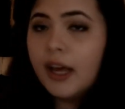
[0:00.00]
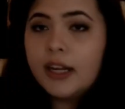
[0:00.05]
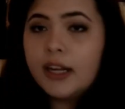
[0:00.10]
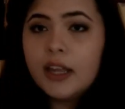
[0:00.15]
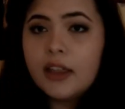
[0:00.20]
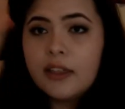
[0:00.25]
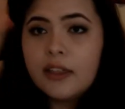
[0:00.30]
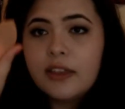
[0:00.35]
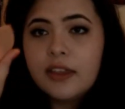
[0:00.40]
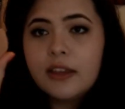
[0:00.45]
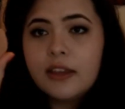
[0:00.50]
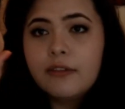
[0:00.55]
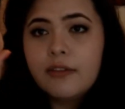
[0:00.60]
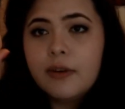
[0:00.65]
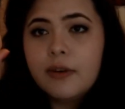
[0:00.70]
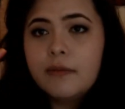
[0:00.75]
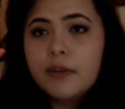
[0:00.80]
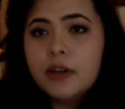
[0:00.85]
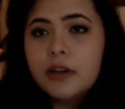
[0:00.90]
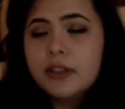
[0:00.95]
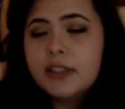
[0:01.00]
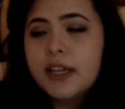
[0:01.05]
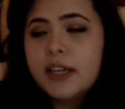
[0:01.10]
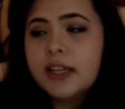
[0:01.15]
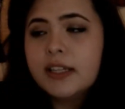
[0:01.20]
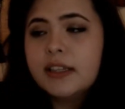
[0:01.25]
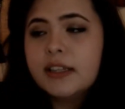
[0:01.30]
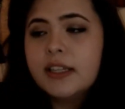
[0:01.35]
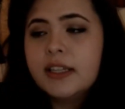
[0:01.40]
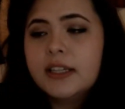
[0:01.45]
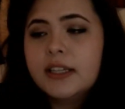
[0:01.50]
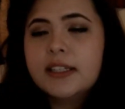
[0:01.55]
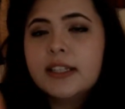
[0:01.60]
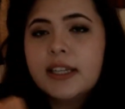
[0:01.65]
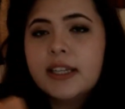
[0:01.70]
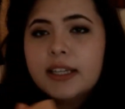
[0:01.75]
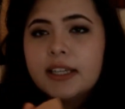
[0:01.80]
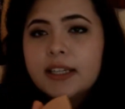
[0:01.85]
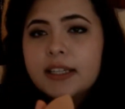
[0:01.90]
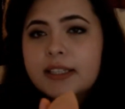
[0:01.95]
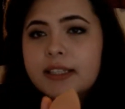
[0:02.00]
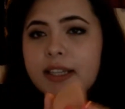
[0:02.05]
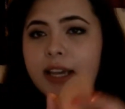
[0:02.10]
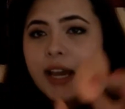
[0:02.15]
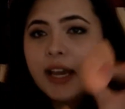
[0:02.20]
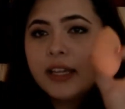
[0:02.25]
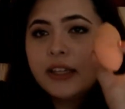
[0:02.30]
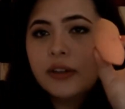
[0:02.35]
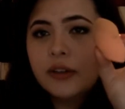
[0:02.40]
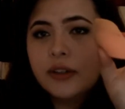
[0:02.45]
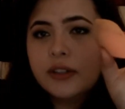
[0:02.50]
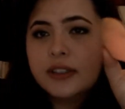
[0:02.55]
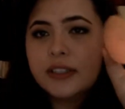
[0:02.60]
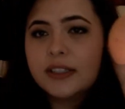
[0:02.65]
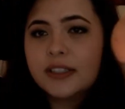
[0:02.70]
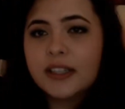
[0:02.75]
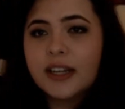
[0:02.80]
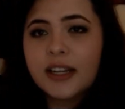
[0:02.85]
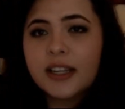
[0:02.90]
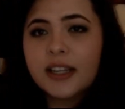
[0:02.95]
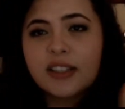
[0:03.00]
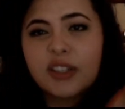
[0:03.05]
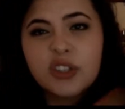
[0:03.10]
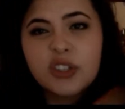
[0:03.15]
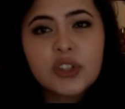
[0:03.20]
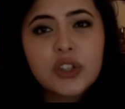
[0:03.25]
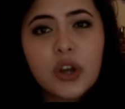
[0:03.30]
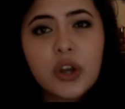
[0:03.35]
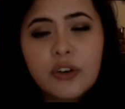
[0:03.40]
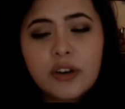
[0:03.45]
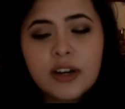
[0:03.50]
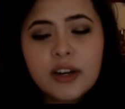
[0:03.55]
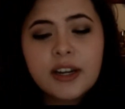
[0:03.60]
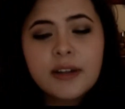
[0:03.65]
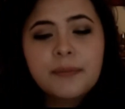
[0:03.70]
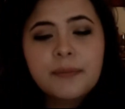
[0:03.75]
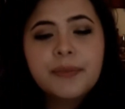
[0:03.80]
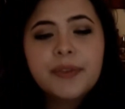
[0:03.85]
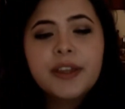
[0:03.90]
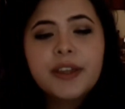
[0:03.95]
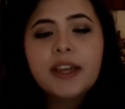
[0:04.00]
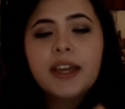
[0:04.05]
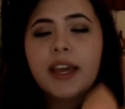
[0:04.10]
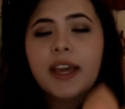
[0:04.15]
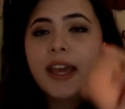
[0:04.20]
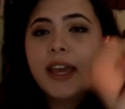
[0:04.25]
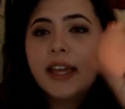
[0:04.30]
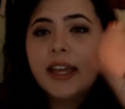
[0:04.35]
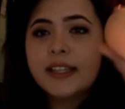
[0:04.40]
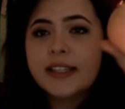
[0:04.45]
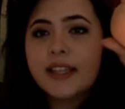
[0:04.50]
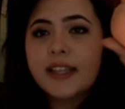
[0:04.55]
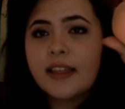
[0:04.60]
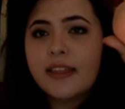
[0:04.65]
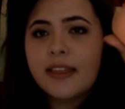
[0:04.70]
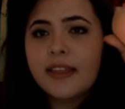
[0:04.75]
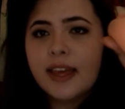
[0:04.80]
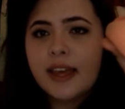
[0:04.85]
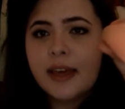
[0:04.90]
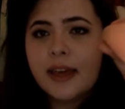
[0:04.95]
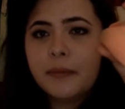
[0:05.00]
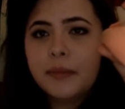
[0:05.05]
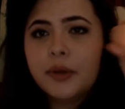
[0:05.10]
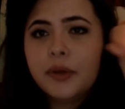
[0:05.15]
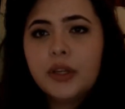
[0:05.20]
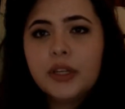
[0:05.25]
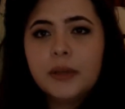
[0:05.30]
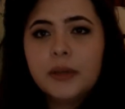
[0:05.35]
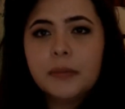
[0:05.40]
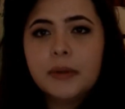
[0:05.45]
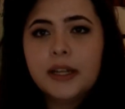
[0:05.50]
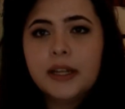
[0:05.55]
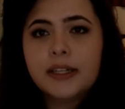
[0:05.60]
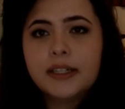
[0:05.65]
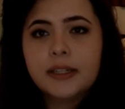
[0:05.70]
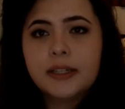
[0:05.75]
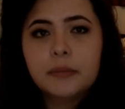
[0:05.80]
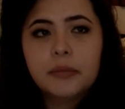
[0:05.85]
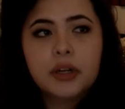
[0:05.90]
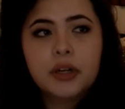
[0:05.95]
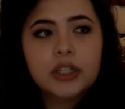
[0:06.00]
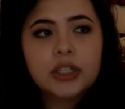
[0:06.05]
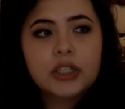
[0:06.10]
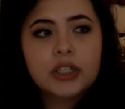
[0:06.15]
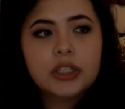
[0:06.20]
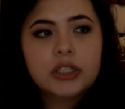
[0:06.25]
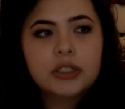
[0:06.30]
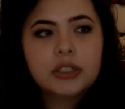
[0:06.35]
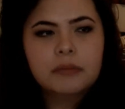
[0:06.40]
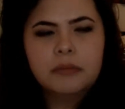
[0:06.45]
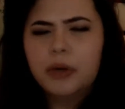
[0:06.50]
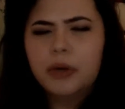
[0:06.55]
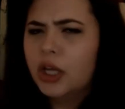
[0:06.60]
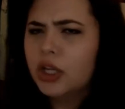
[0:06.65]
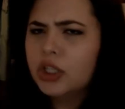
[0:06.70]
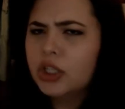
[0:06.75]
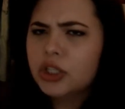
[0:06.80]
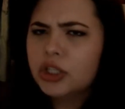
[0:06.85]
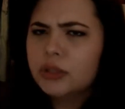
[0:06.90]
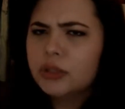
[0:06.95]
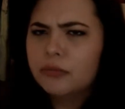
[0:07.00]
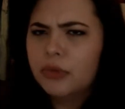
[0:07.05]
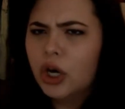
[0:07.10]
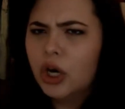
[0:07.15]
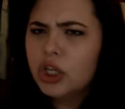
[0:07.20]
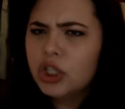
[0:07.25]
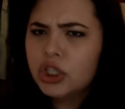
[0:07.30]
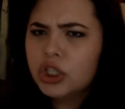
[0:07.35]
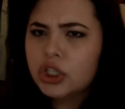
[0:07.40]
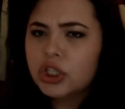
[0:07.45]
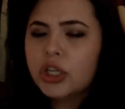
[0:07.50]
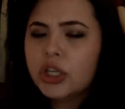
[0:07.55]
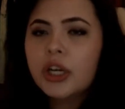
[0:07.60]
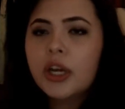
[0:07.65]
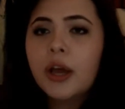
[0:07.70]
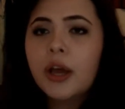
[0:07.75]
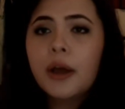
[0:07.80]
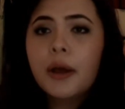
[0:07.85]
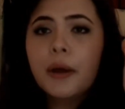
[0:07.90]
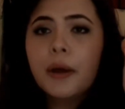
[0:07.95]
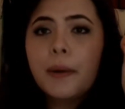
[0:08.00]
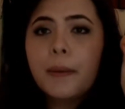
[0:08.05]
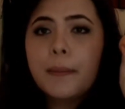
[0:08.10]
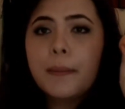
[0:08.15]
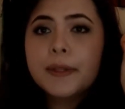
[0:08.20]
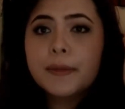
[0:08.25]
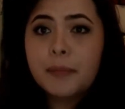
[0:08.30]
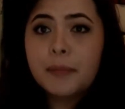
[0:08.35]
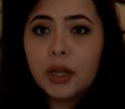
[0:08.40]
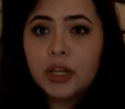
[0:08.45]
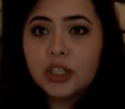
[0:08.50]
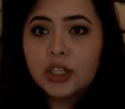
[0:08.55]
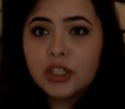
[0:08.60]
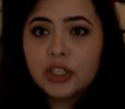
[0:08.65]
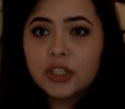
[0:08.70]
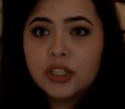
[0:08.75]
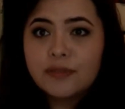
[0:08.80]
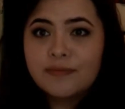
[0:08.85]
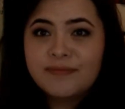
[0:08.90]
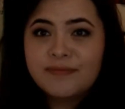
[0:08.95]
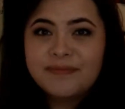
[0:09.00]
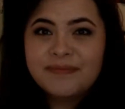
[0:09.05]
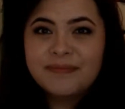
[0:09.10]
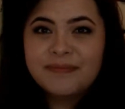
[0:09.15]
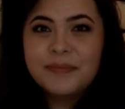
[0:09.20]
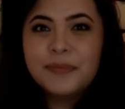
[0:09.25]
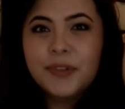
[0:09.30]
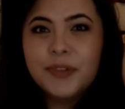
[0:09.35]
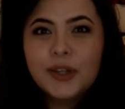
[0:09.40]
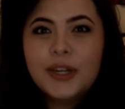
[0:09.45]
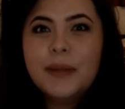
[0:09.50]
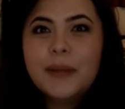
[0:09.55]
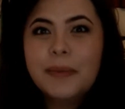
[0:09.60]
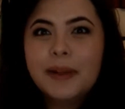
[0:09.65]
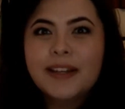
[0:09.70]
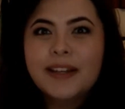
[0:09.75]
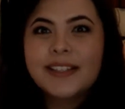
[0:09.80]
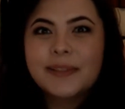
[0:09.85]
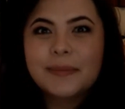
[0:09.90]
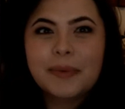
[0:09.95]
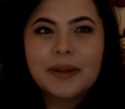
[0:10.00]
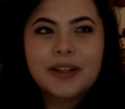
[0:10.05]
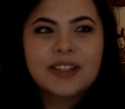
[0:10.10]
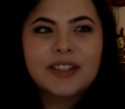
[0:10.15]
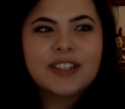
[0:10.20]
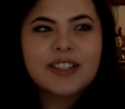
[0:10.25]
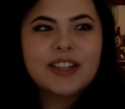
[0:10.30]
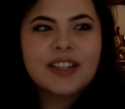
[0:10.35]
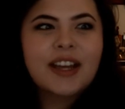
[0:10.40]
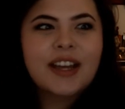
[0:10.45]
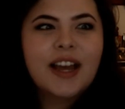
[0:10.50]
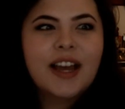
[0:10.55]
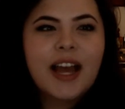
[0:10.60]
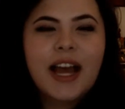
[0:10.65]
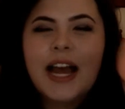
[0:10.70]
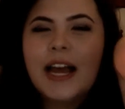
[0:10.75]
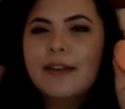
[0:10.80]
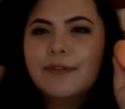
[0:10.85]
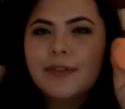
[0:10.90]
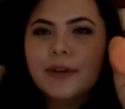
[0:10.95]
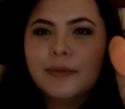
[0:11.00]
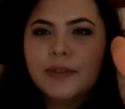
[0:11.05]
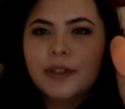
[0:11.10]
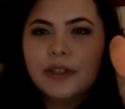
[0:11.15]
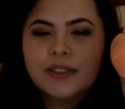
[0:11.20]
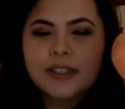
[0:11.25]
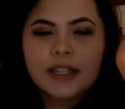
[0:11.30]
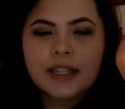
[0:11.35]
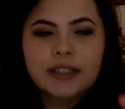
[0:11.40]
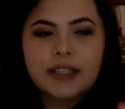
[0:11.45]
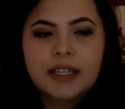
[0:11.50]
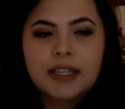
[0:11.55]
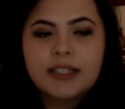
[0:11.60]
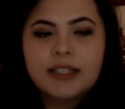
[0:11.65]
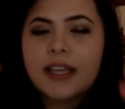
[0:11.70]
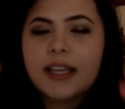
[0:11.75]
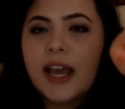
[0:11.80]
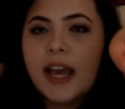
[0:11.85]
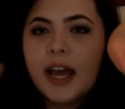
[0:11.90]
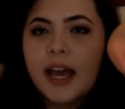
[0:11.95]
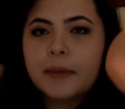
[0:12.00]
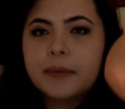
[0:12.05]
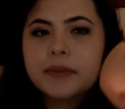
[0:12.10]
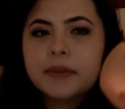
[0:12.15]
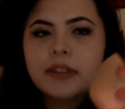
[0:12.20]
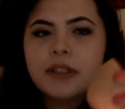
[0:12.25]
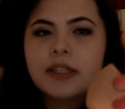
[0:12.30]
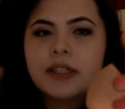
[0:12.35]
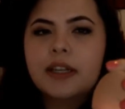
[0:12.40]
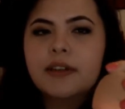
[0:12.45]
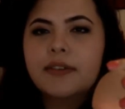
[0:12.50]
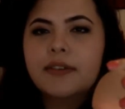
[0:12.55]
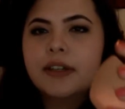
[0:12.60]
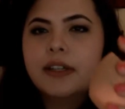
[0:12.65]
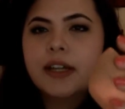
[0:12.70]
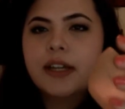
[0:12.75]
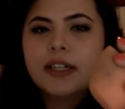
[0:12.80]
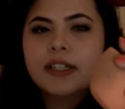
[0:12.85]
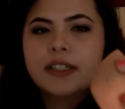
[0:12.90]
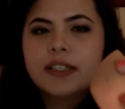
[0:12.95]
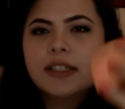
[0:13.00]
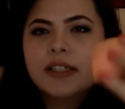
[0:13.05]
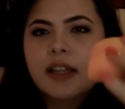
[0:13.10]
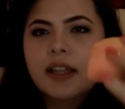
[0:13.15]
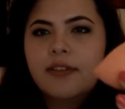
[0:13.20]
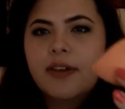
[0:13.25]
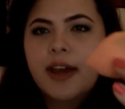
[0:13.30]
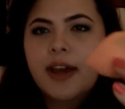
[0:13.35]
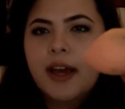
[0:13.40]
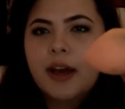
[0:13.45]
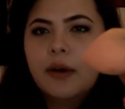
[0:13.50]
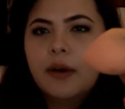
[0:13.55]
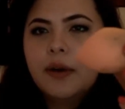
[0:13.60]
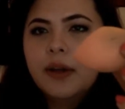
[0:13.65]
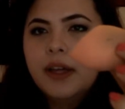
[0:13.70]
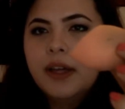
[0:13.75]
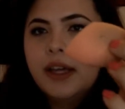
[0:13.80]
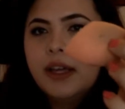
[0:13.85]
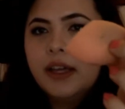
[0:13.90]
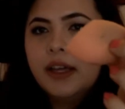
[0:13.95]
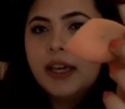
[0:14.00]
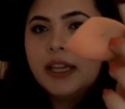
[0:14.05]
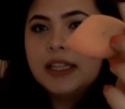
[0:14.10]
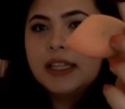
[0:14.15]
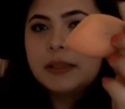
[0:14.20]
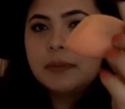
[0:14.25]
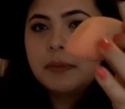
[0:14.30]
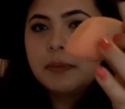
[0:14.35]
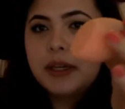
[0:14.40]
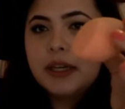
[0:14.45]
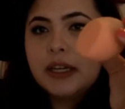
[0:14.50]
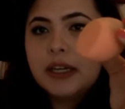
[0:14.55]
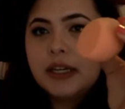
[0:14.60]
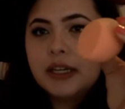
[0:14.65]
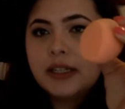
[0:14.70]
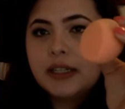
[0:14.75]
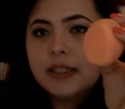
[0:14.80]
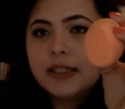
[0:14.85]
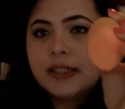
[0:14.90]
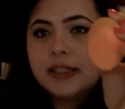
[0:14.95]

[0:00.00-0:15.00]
Another thing from Real Techniques is, yeah, I used it today, so sorry, is their Beauty Blender brush. Brush? Sponge. Beauty Blender Sponge from Real Techniques. Absolutely love it. I just love how it's been